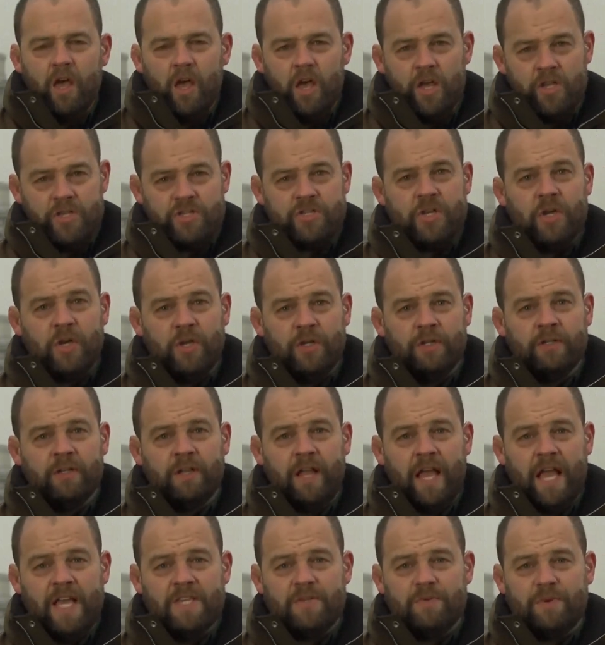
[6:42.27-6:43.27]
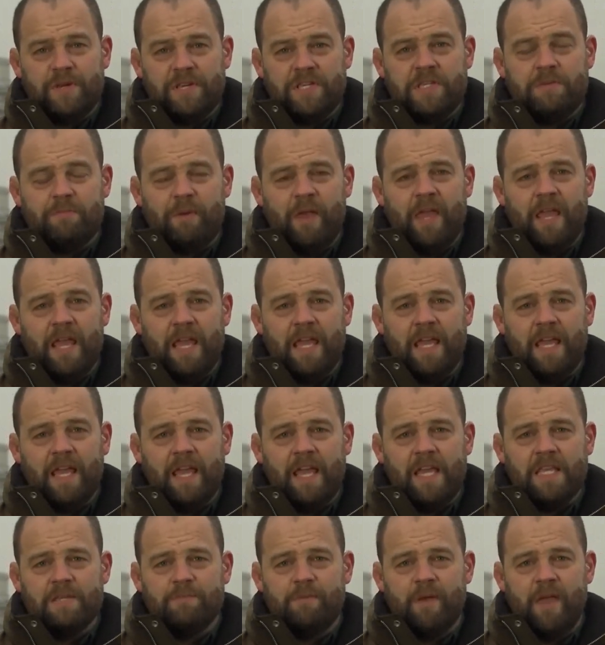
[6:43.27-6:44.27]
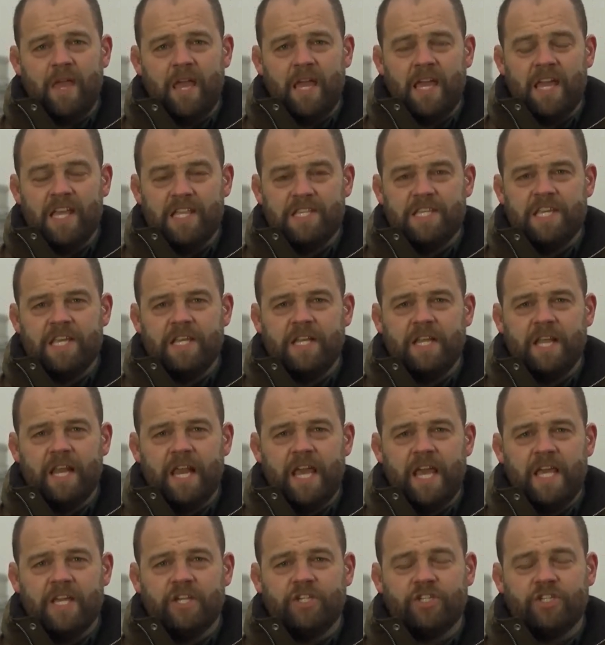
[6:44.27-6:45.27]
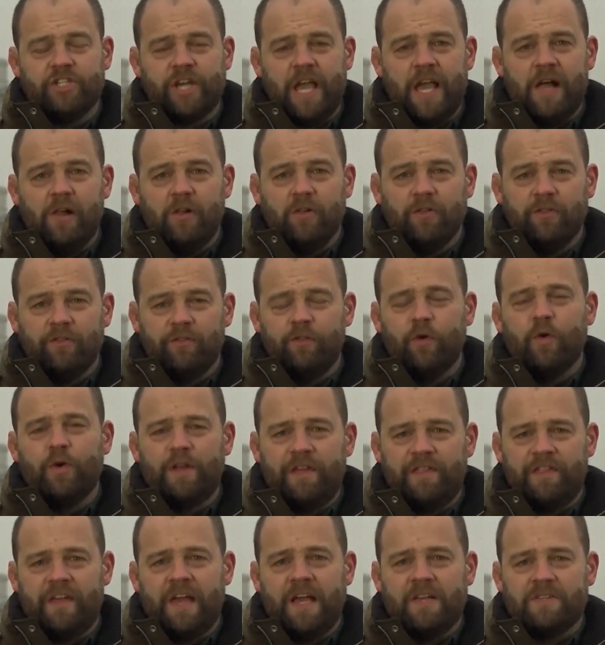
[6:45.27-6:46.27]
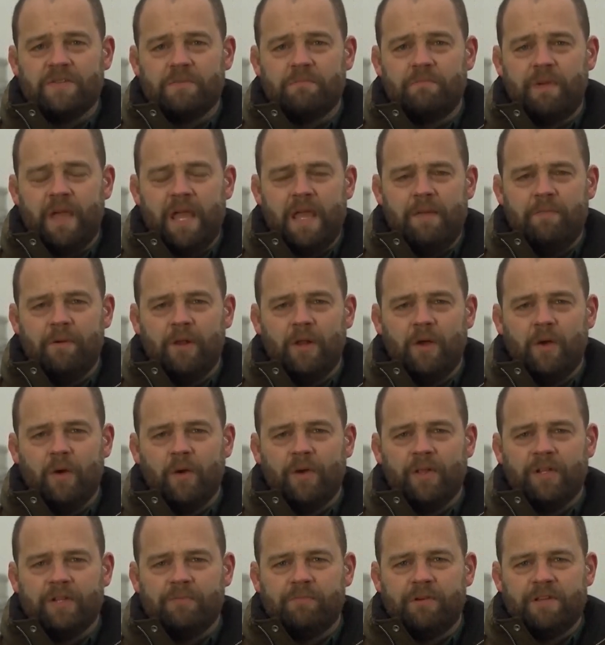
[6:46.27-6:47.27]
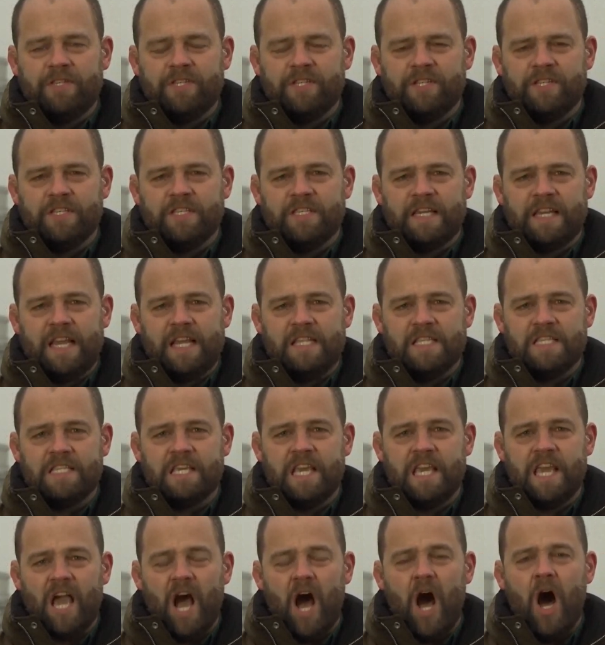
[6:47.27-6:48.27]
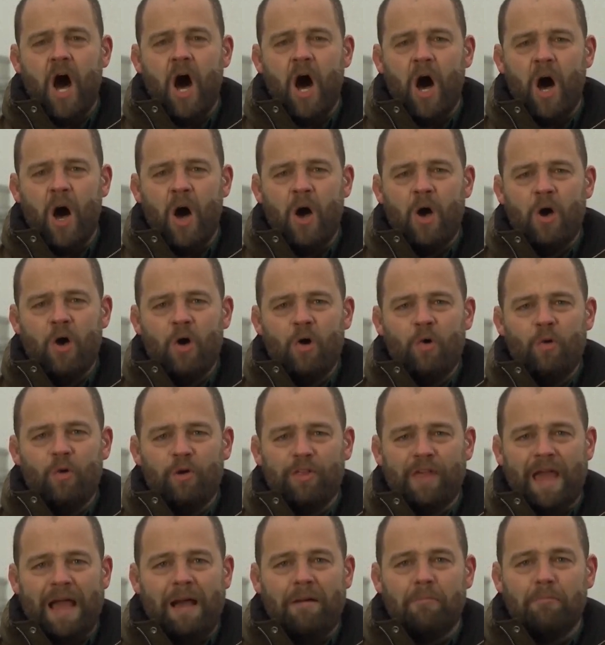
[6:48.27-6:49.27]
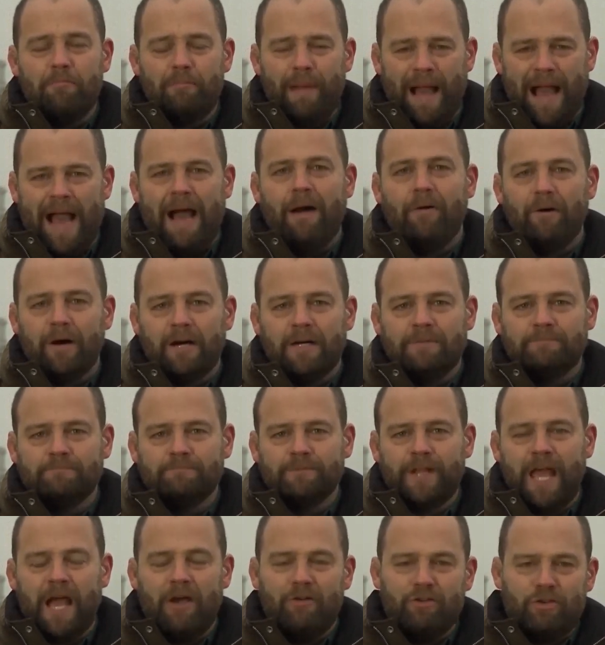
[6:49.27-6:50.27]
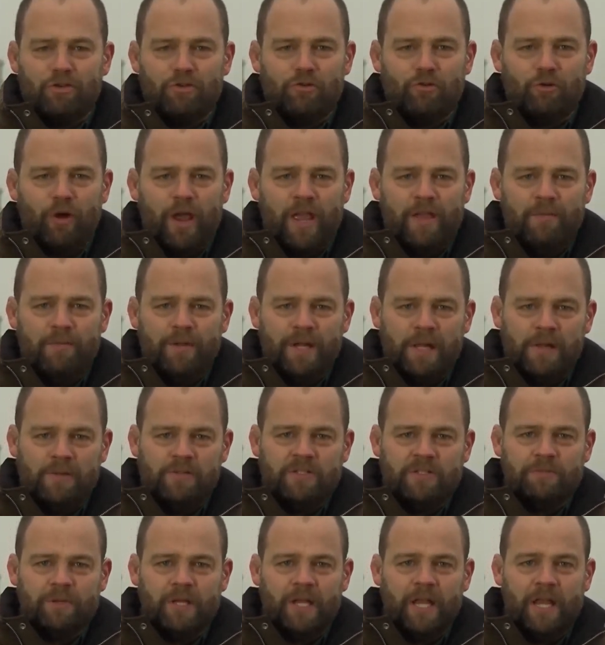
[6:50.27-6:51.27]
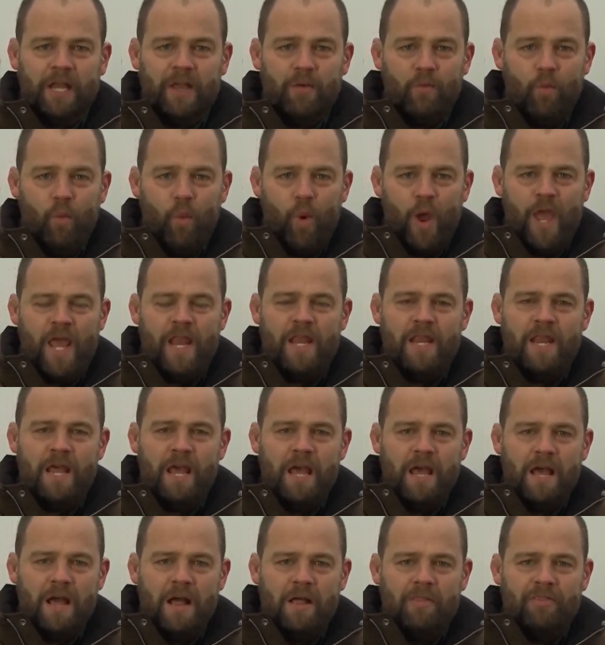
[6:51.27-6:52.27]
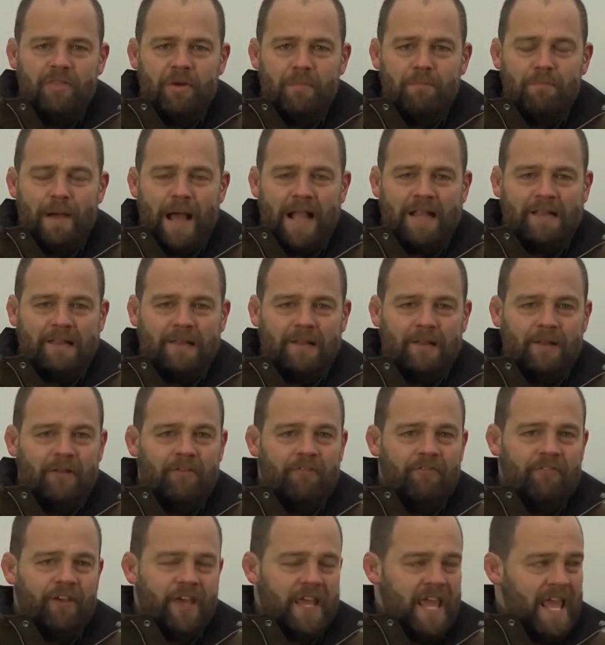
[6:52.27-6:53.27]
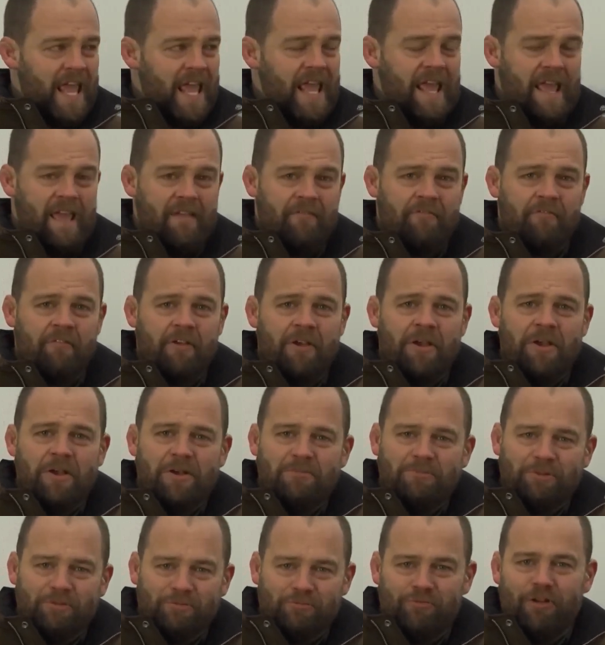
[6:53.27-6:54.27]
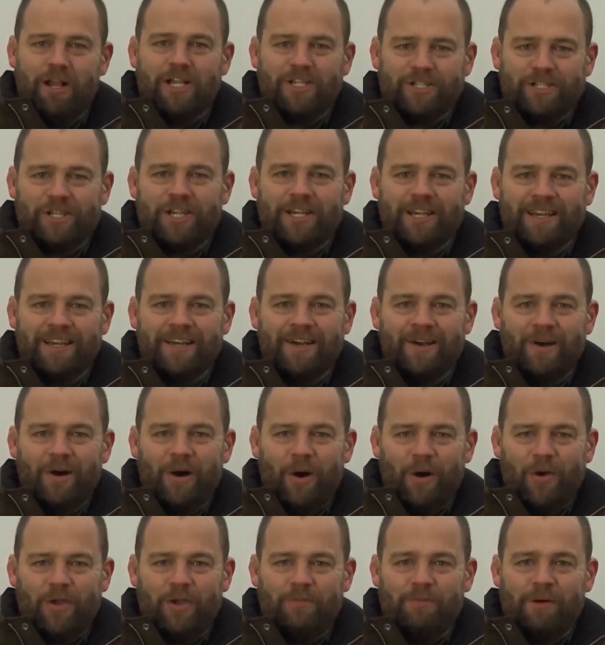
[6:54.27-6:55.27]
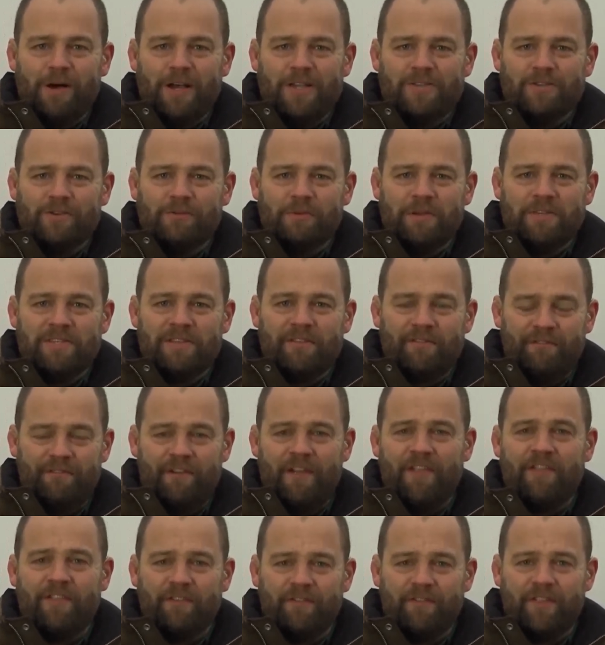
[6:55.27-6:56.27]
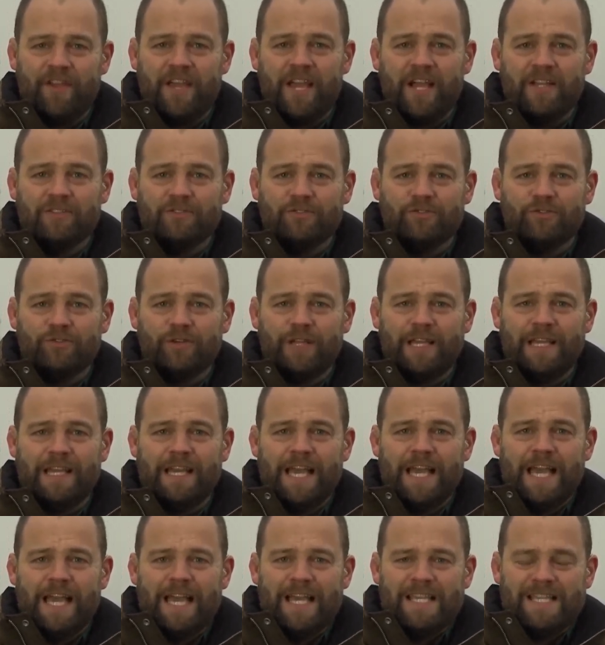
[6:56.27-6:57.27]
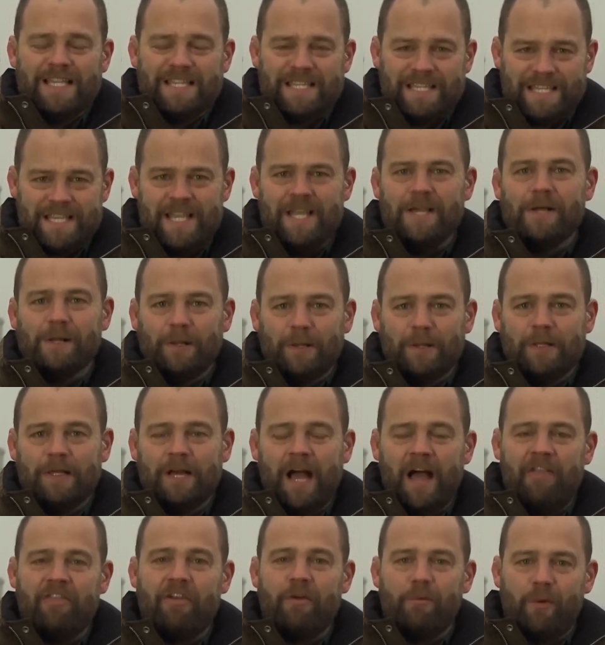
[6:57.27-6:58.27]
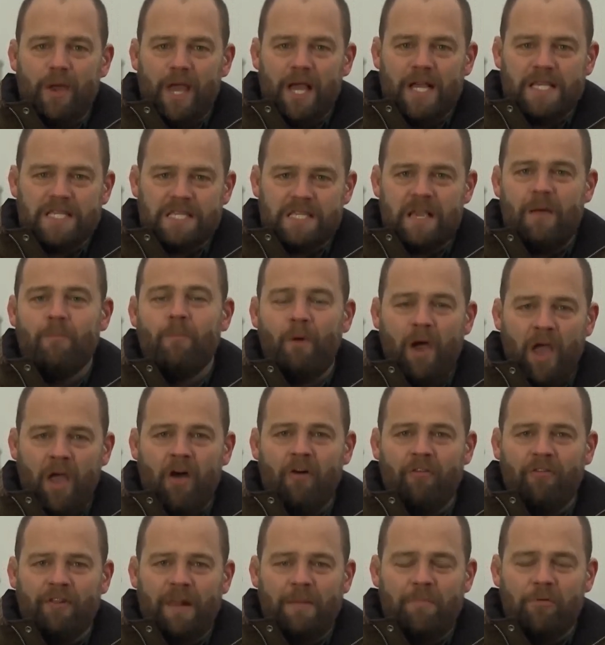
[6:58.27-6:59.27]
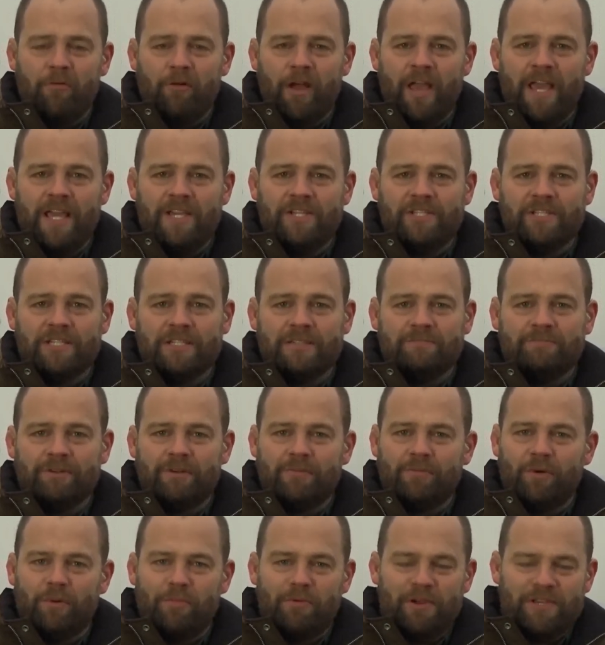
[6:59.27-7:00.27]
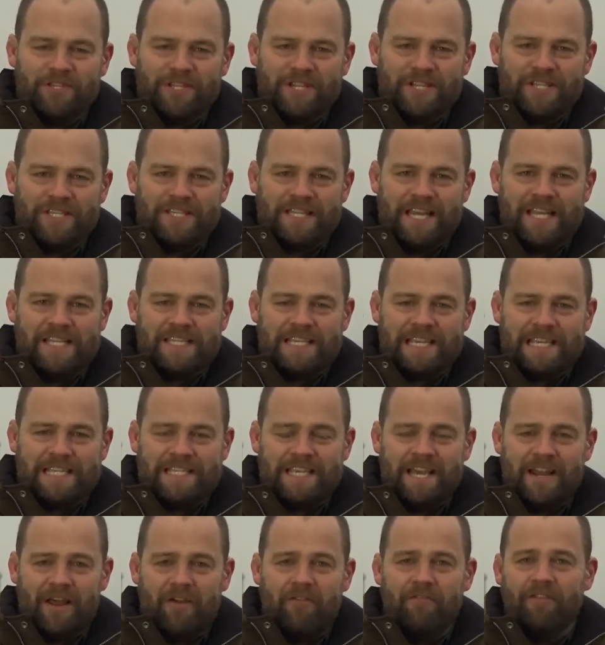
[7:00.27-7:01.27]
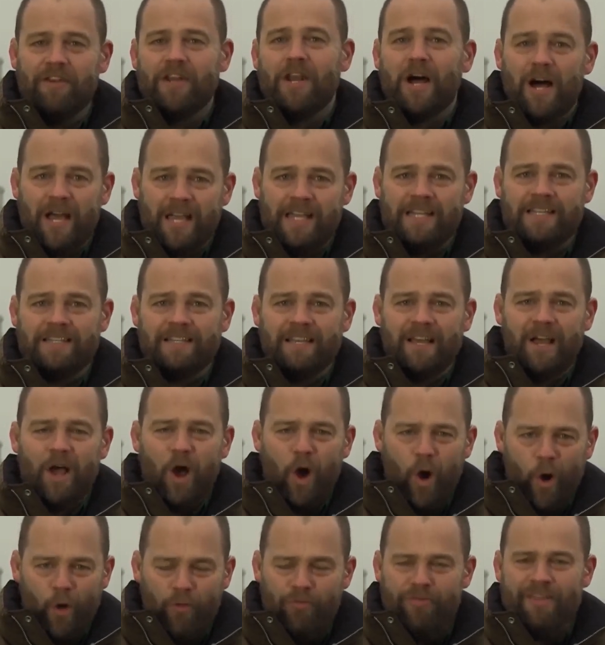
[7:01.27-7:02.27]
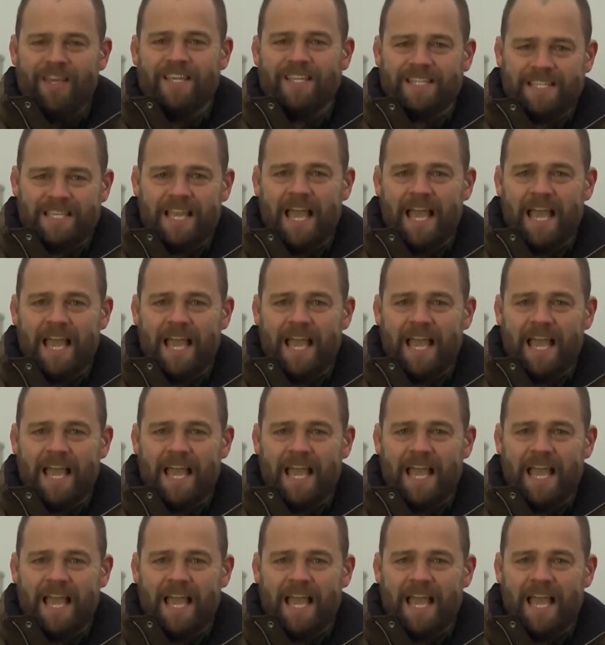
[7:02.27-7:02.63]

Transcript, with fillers: Kherson, as we speak, is being continually shelled. 40,000 people, according to President Zelensky, are without power. Now, Ukraine would ultimately win the battle for Kiev, but Russia occupies almost a fifth of the country still. I think we are some way off liberation, but what President Zelensky said overnight on this